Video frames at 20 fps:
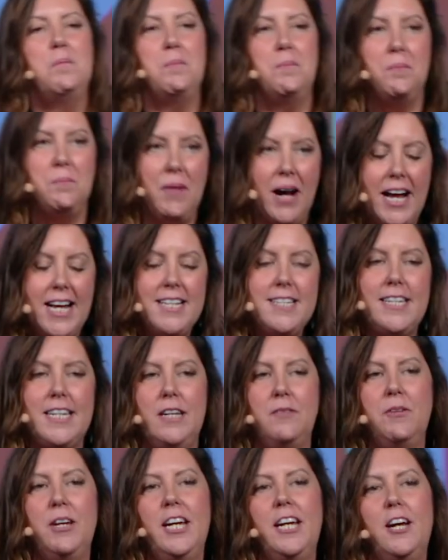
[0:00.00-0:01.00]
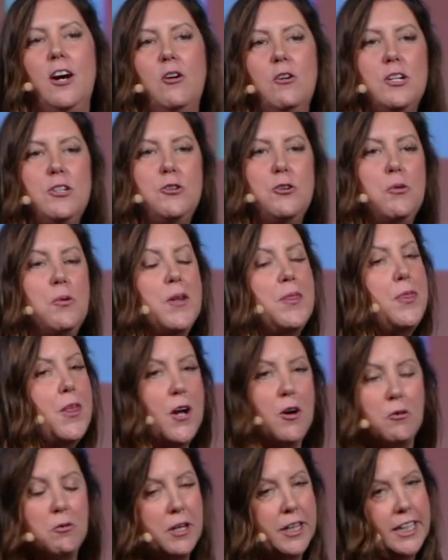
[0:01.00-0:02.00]
my team can go and do what
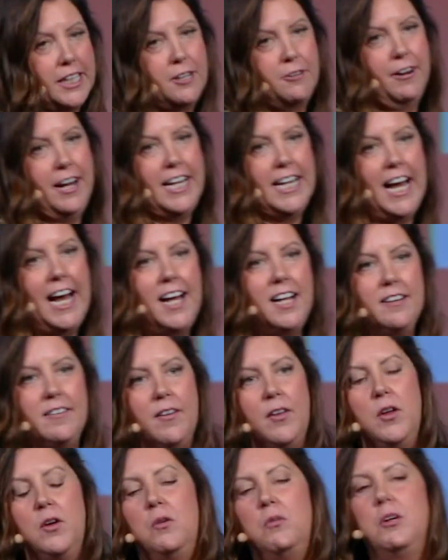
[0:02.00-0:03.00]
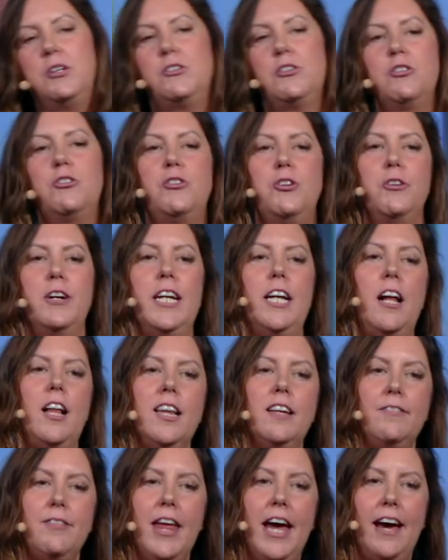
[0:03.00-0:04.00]
they're really great at, which is doing all
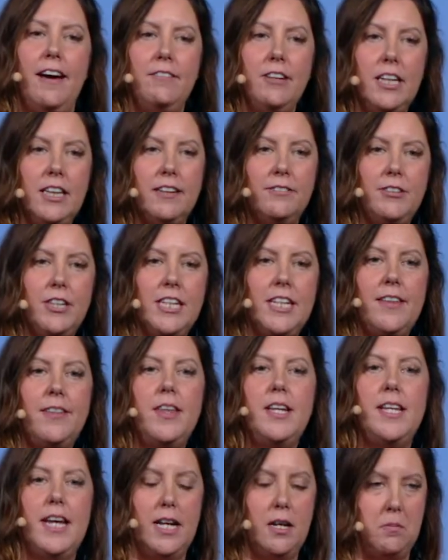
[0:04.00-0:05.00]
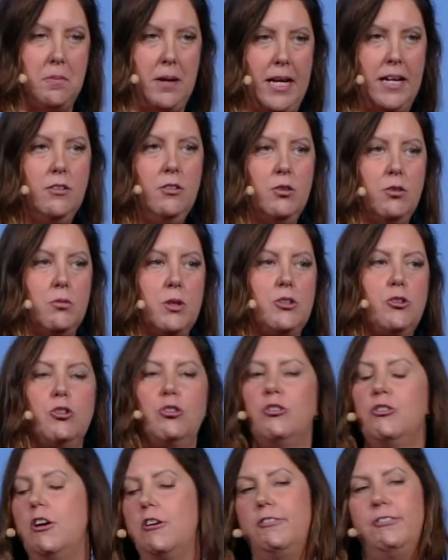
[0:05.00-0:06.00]
of the heavy lifting in the database, which
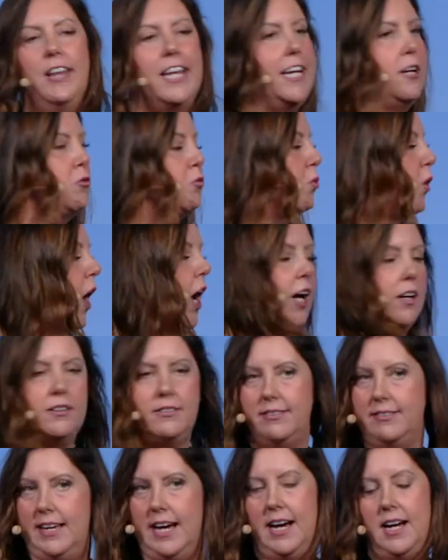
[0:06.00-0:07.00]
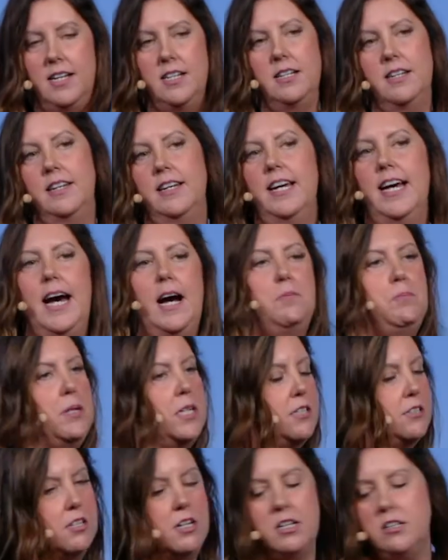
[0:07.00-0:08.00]
Snowflake rocks at. Happy to
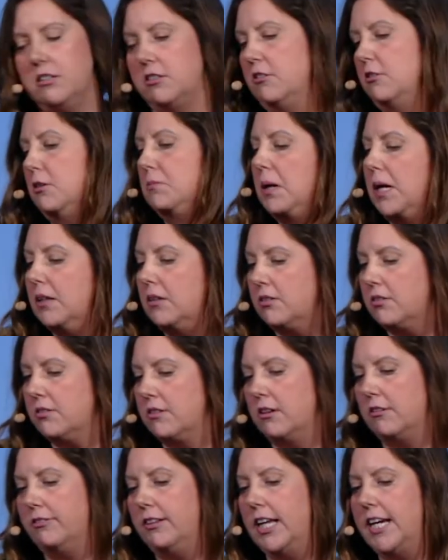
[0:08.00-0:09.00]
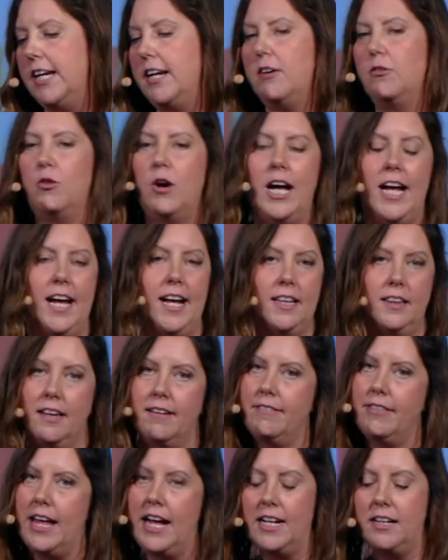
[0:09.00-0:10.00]
talk to you about Snowflake and why I
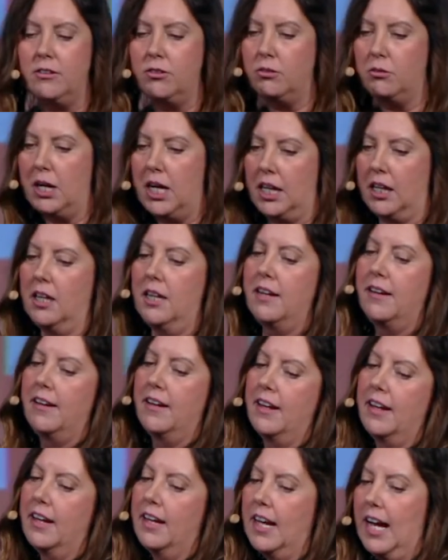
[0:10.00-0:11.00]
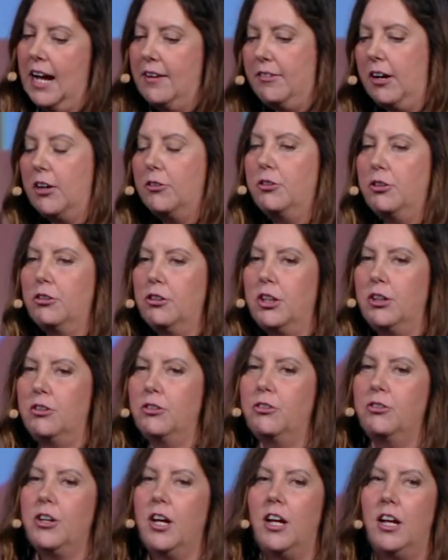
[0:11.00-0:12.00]
love that as well. I've also
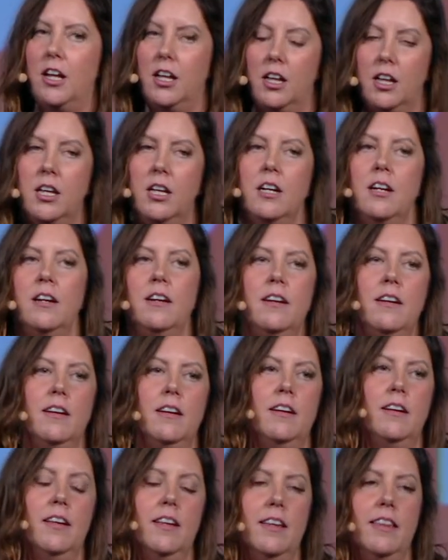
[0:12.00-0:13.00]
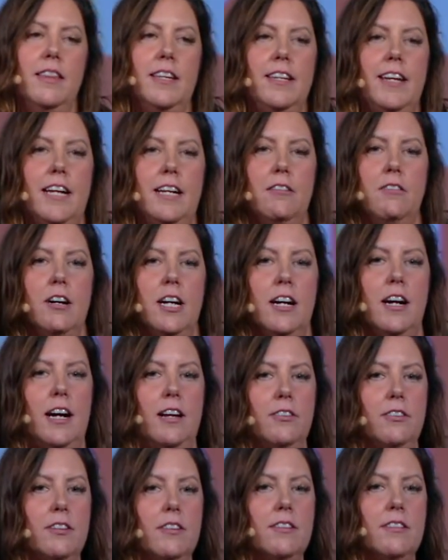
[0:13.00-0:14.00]
used all the data
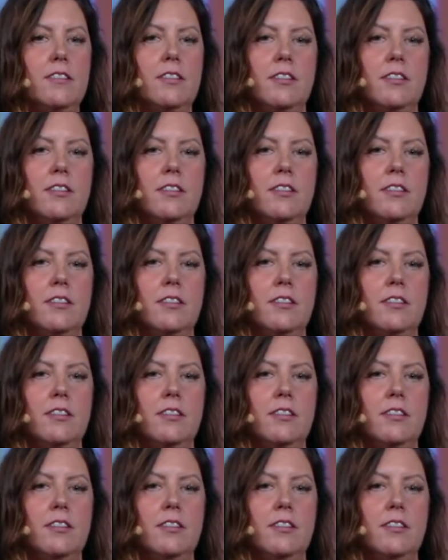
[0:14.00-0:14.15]
warehouses